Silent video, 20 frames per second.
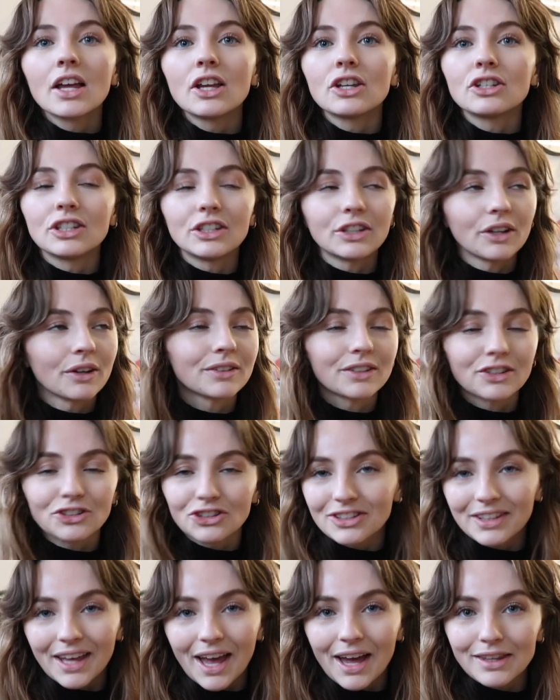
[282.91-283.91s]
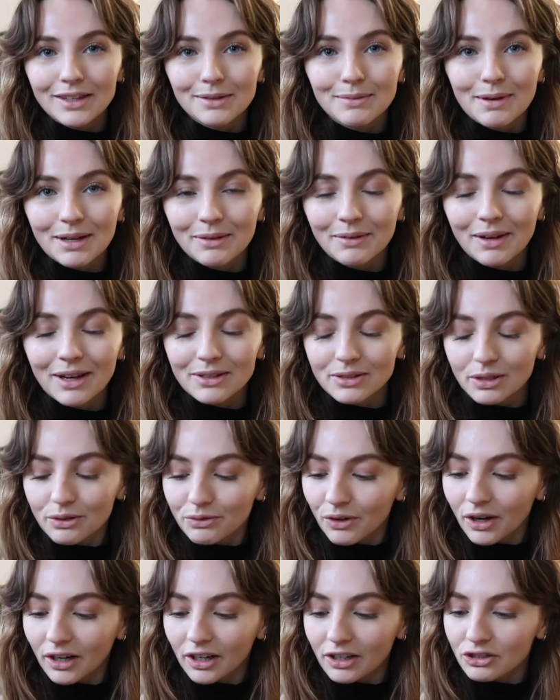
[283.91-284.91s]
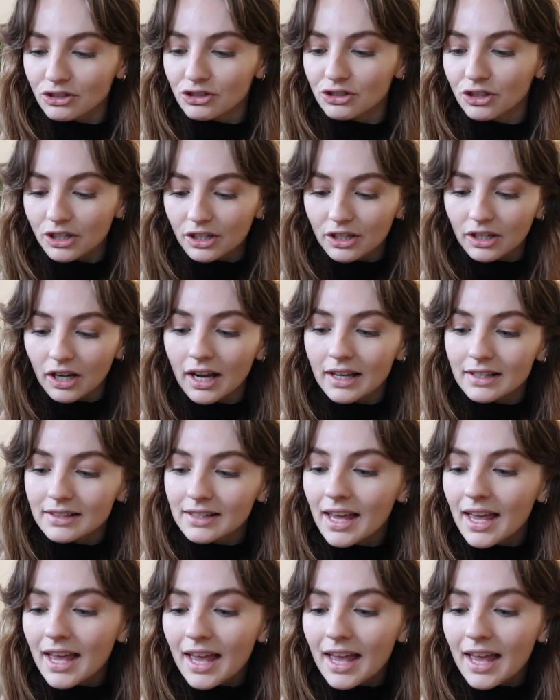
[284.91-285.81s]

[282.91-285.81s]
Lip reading: She knows that she's getting them anyway, so if I can just show you guys,